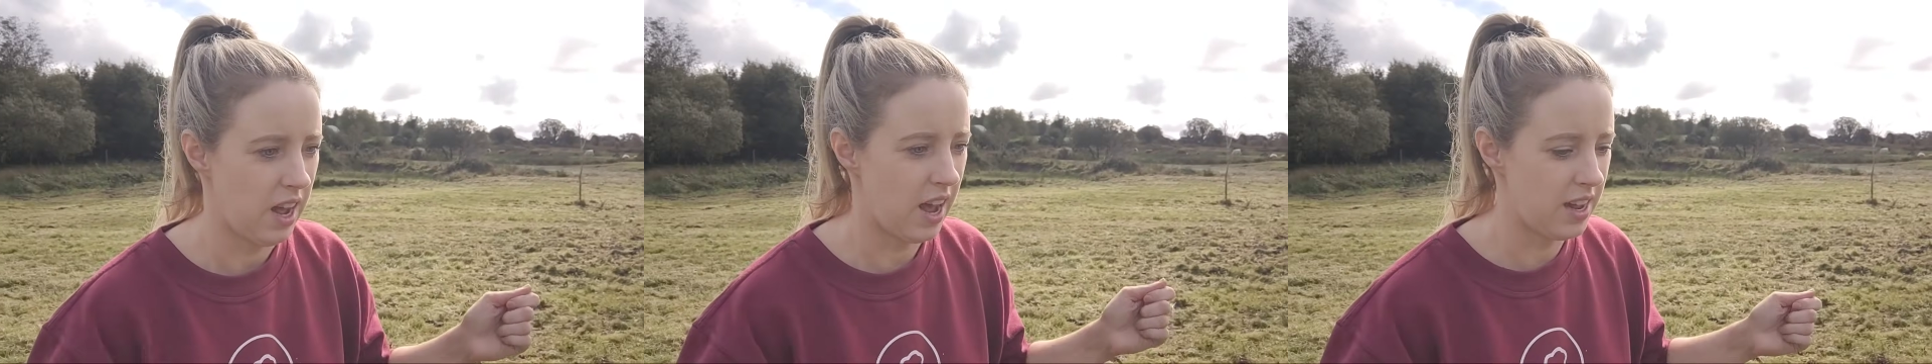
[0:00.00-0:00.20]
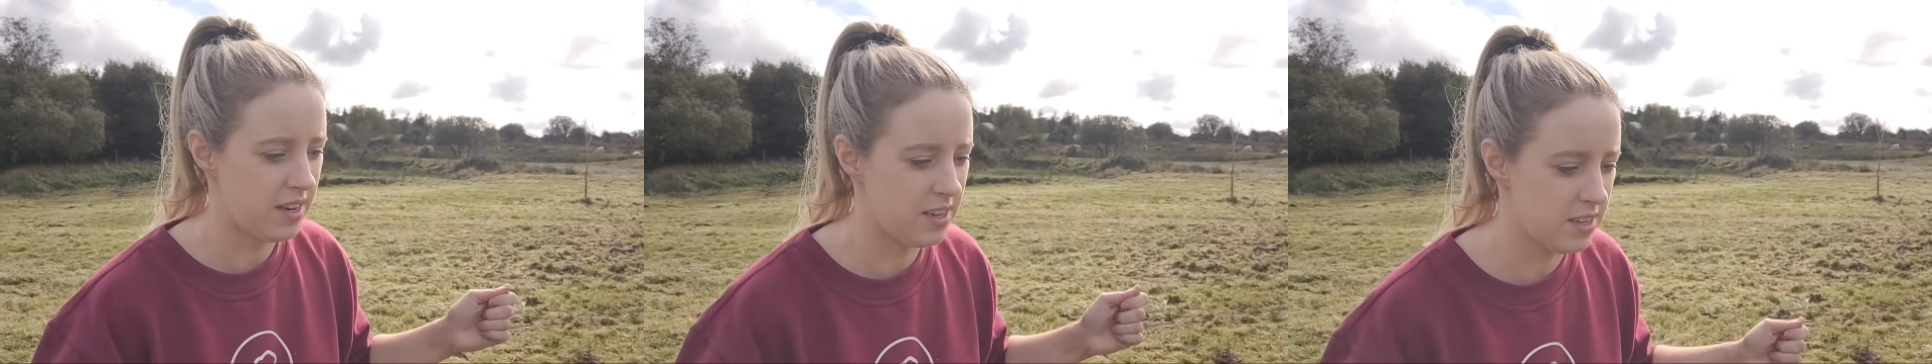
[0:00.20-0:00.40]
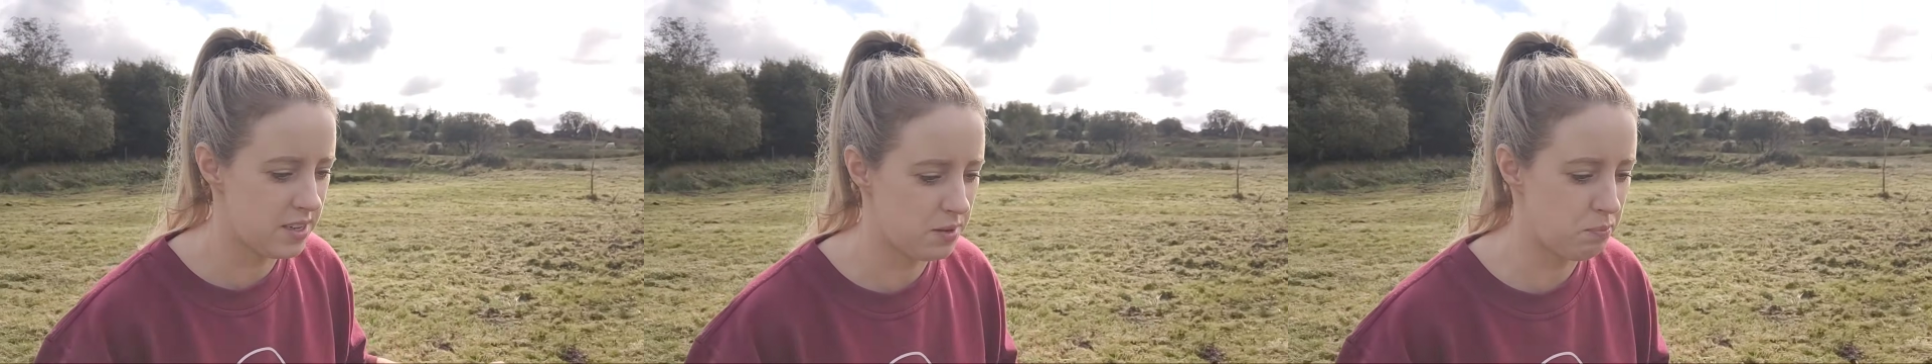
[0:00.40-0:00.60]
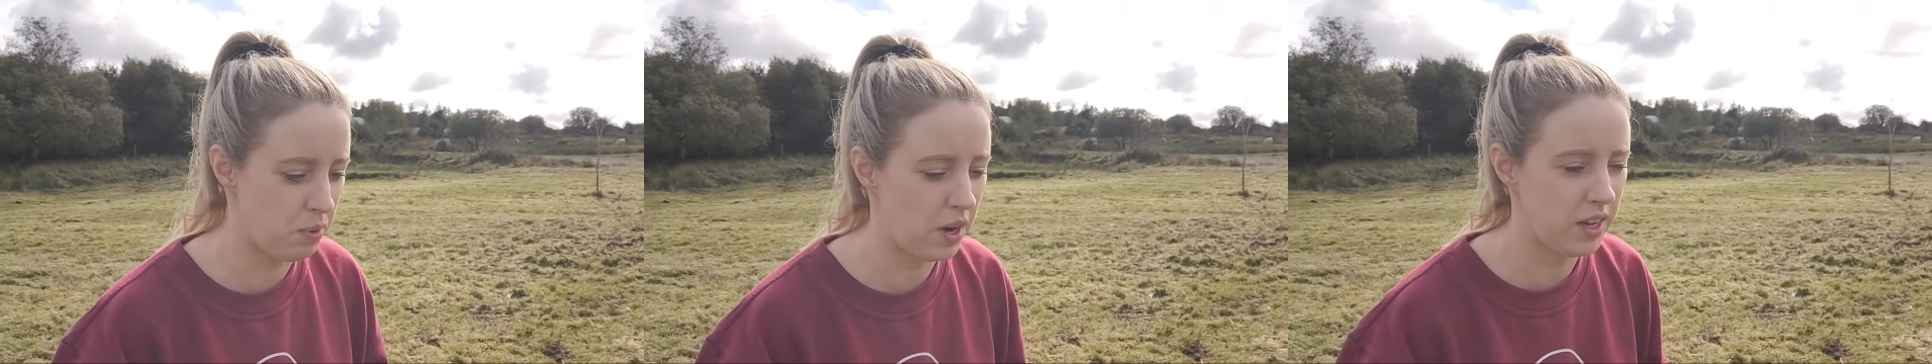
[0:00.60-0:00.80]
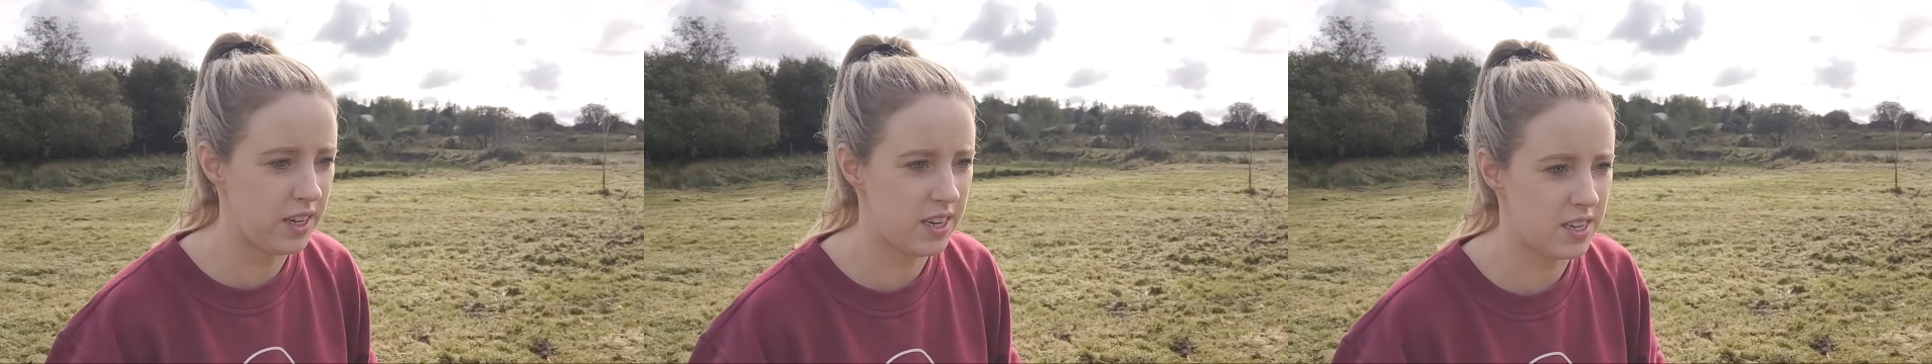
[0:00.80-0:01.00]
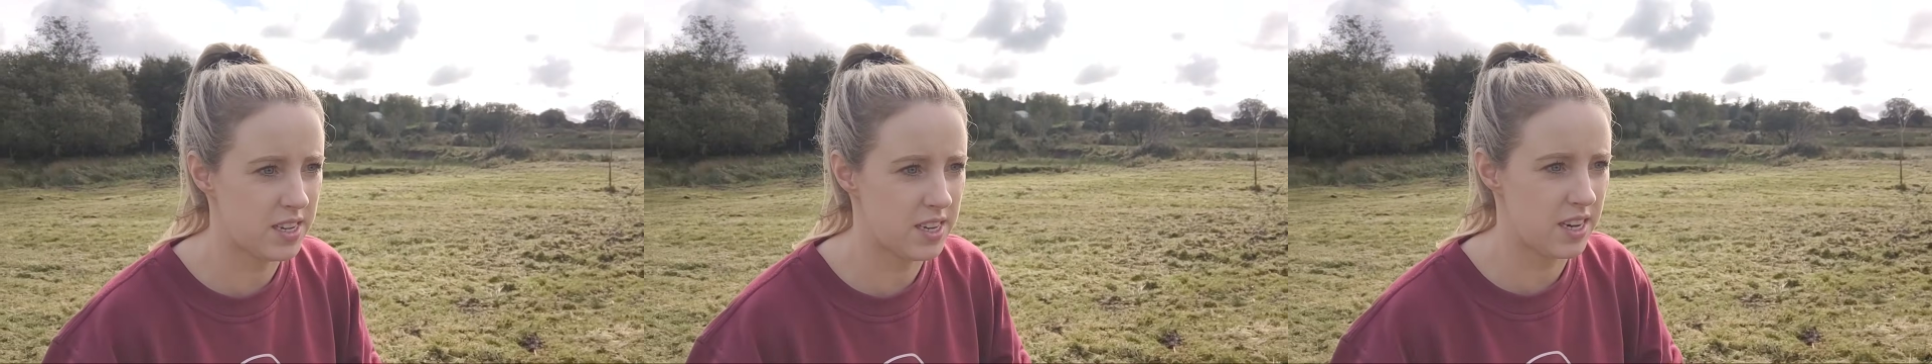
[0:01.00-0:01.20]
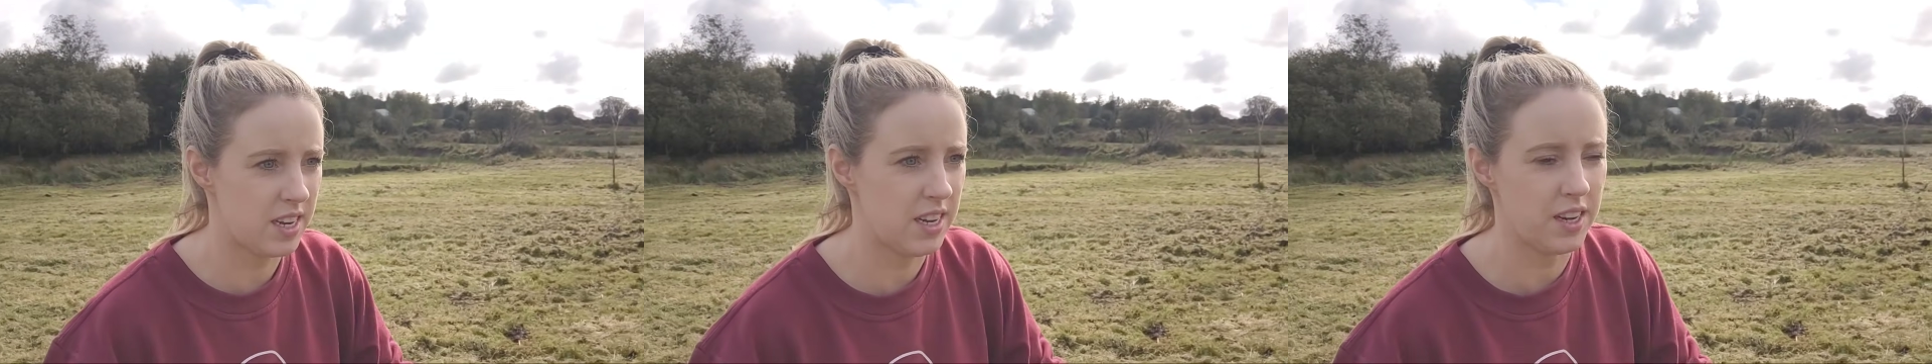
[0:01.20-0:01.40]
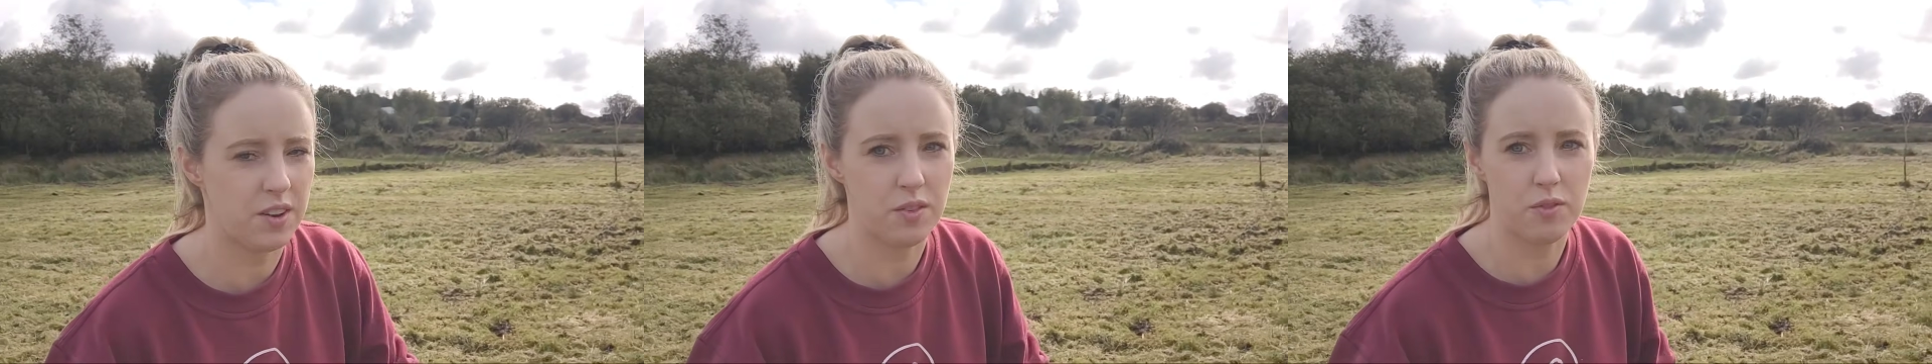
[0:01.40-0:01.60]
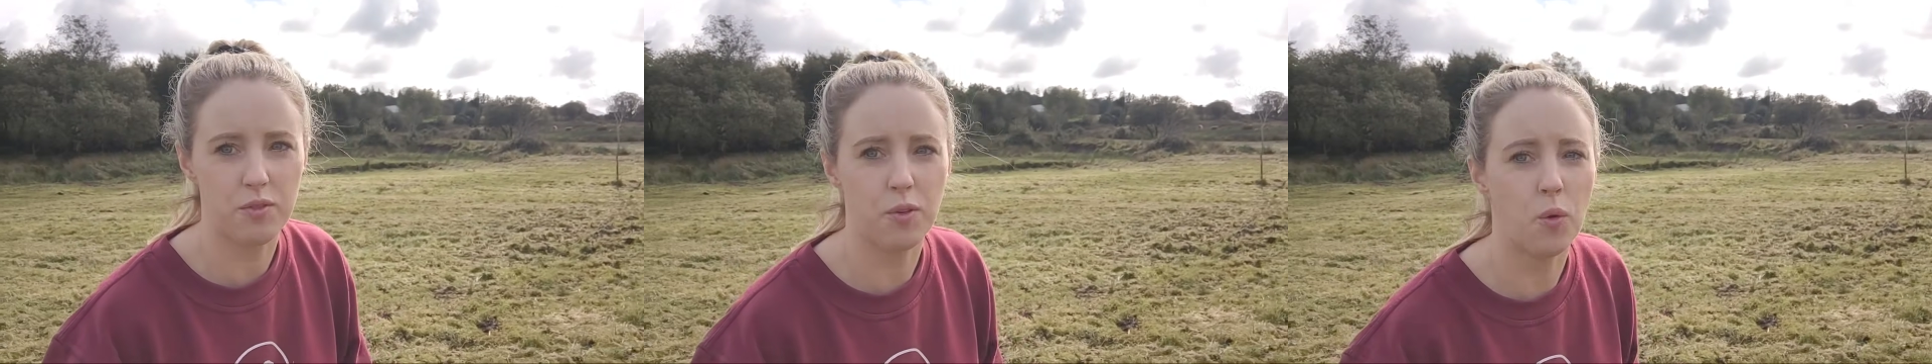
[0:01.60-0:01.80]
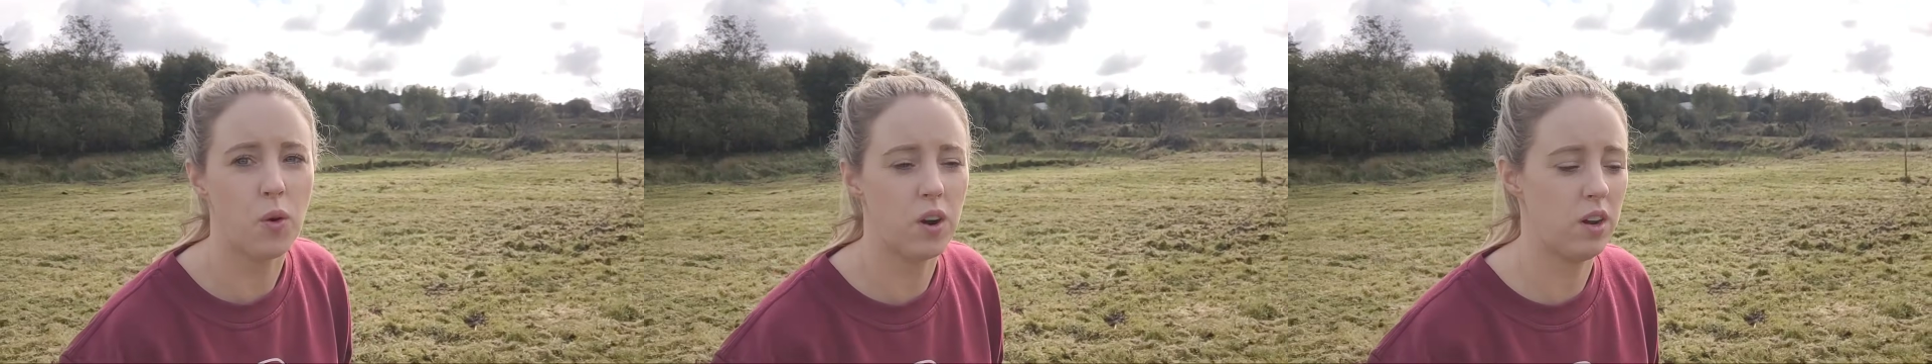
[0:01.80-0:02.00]
hand piked in
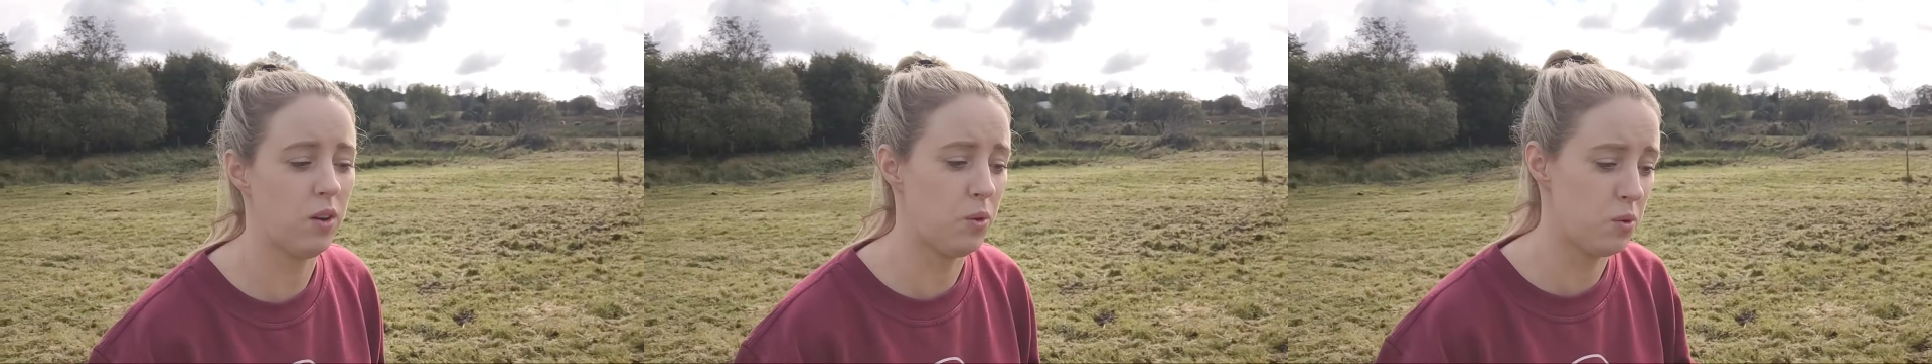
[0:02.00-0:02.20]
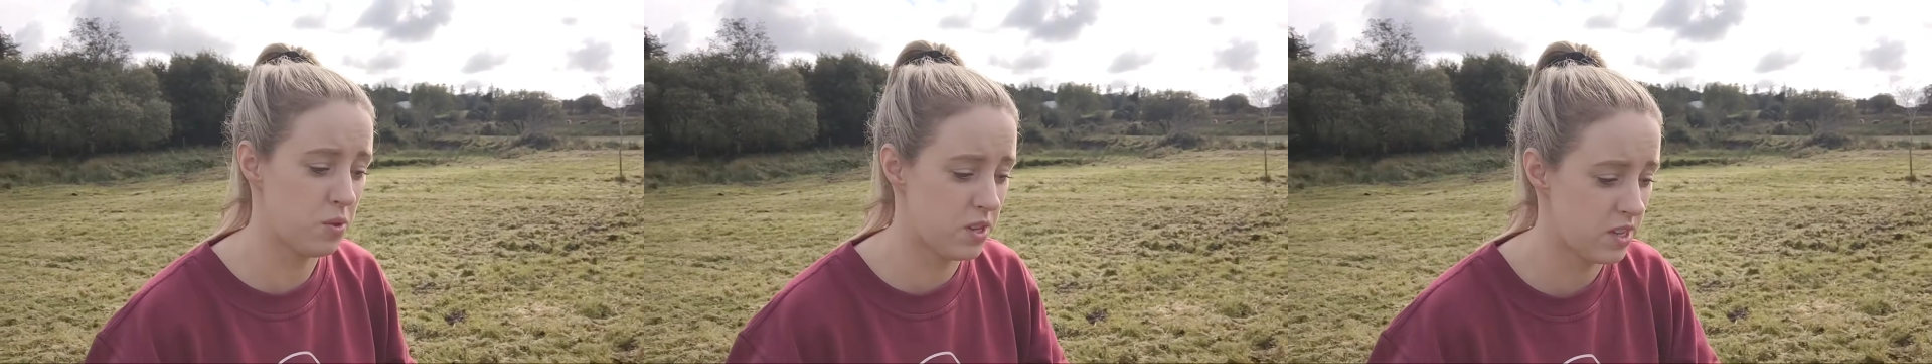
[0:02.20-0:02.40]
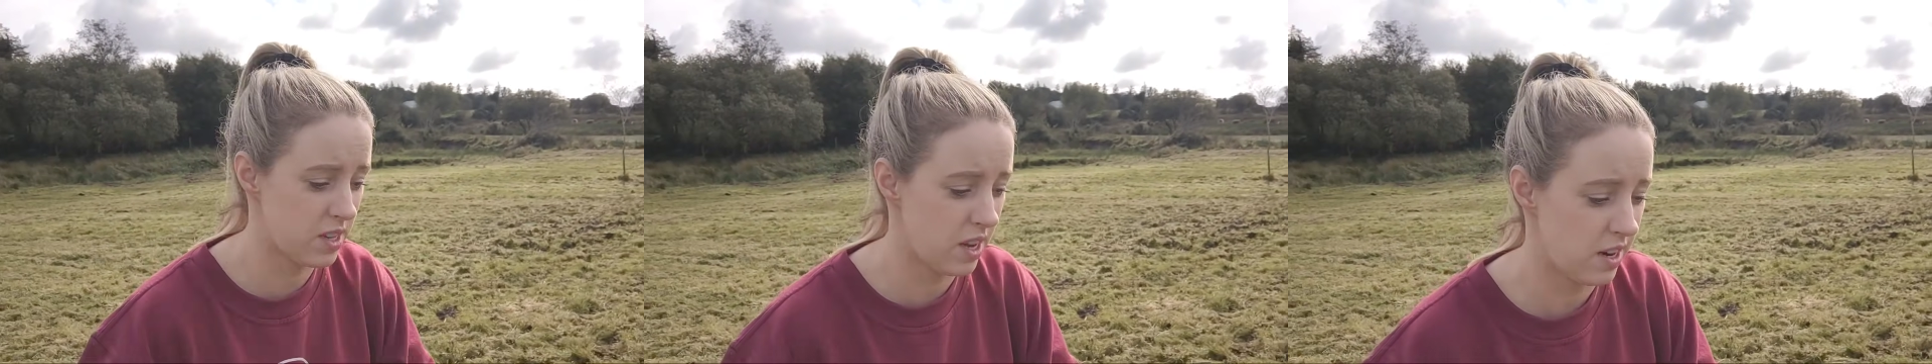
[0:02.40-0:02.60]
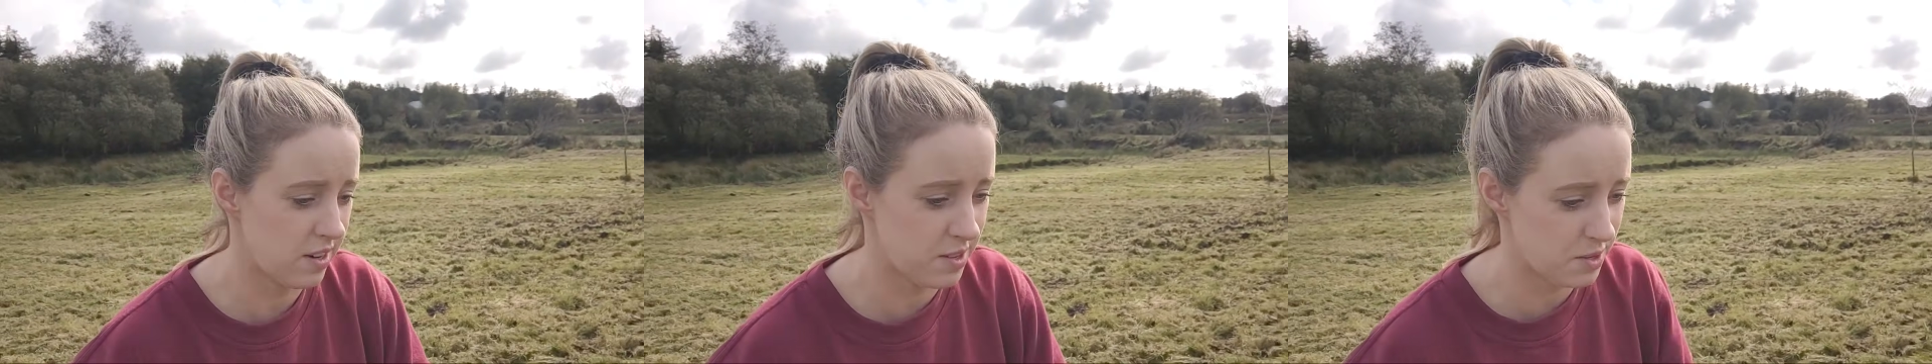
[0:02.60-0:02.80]
4 loads there,